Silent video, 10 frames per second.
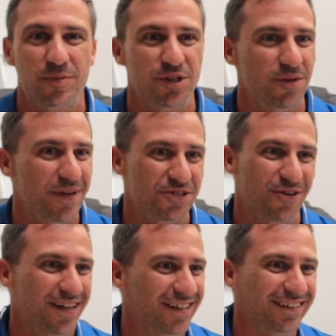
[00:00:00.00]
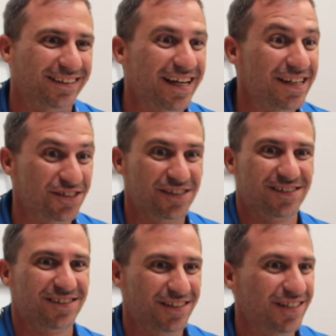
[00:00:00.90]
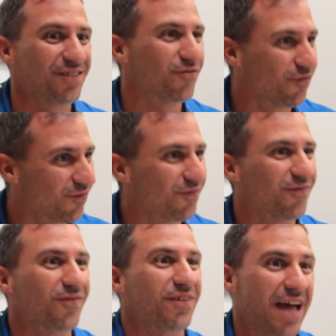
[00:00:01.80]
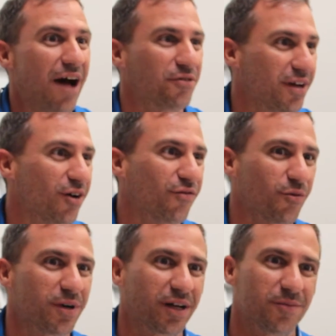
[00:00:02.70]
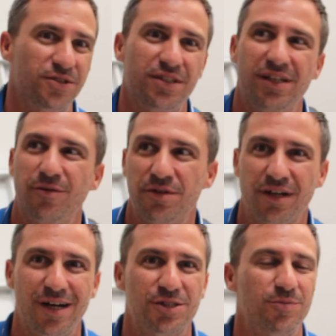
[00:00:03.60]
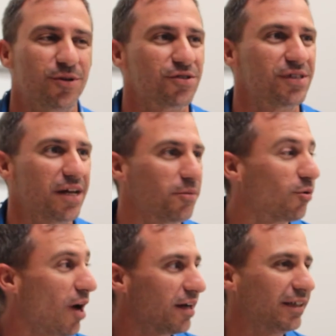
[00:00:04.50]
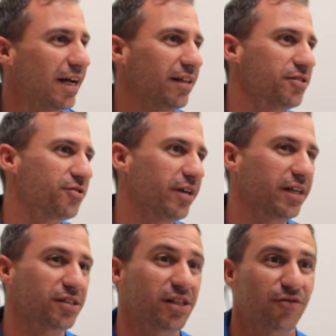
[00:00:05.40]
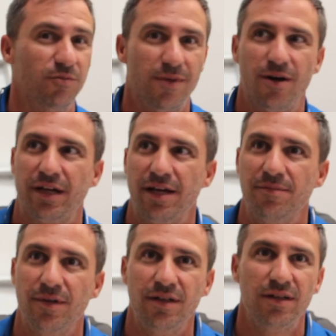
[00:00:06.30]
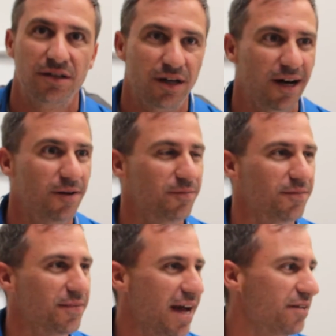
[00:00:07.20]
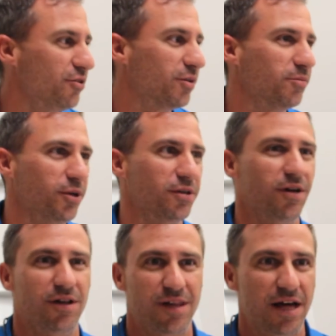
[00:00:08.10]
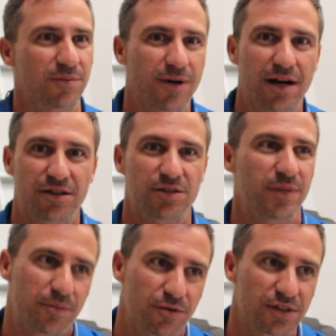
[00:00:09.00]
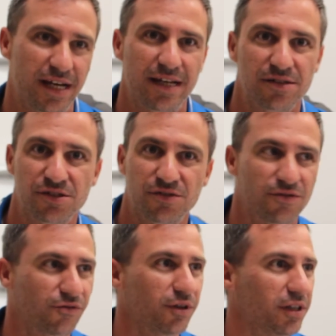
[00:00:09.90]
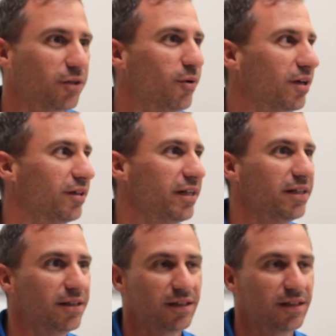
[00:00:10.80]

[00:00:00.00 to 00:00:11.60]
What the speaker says: So the best training is out there for when it comes to dealing with the customers. Now the product knowledge training is a different ballgame. That you can put a lot of products in people's hands really quickly